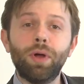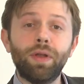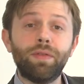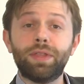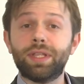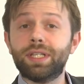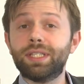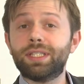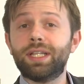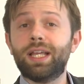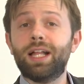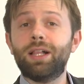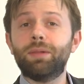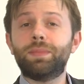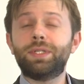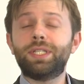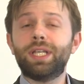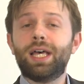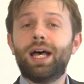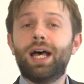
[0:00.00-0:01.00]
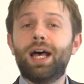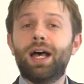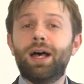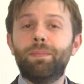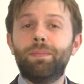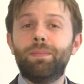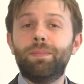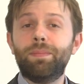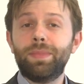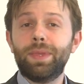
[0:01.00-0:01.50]
One of the things that helped
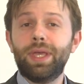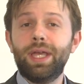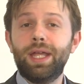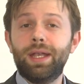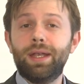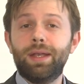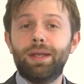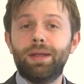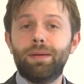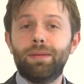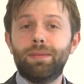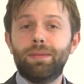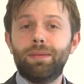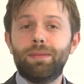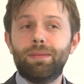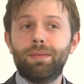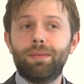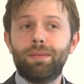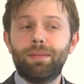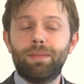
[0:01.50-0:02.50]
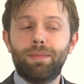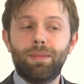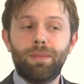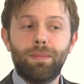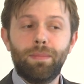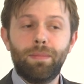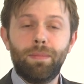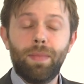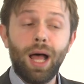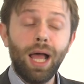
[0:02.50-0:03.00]
in
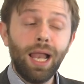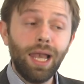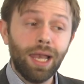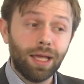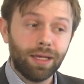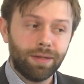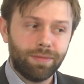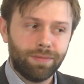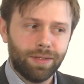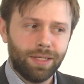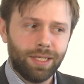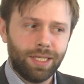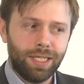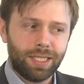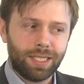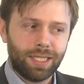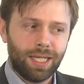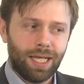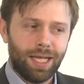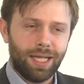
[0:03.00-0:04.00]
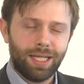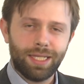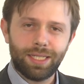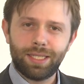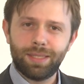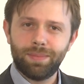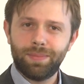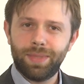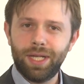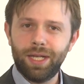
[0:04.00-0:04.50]
my life, at least,
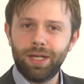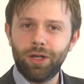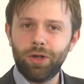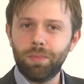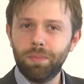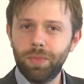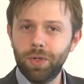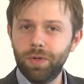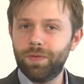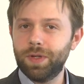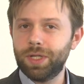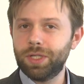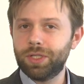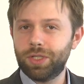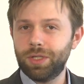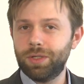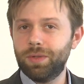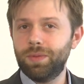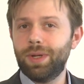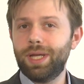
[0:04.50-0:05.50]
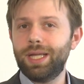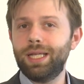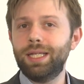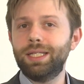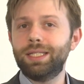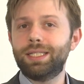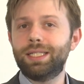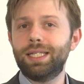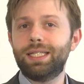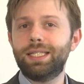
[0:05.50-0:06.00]
has been moving to
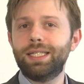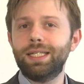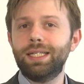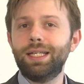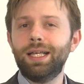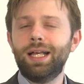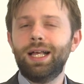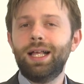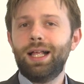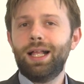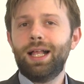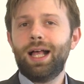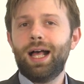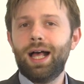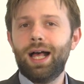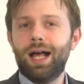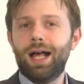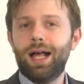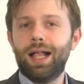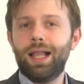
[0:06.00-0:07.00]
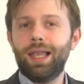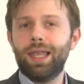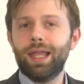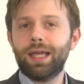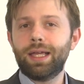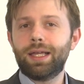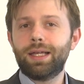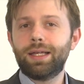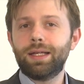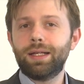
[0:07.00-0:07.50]
a city
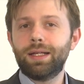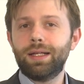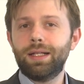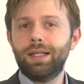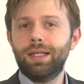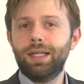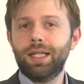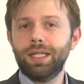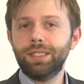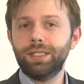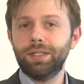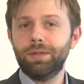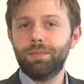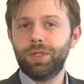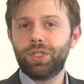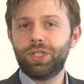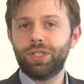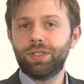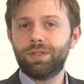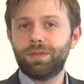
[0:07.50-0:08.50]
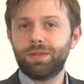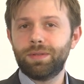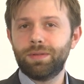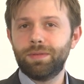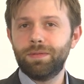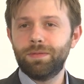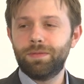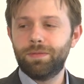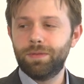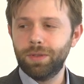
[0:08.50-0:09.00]
like London, which is
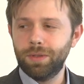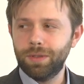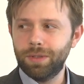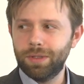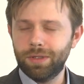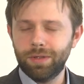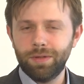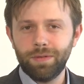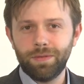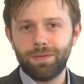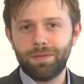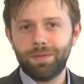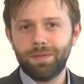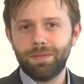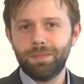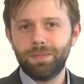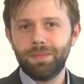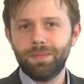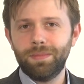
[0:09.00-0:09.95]
full of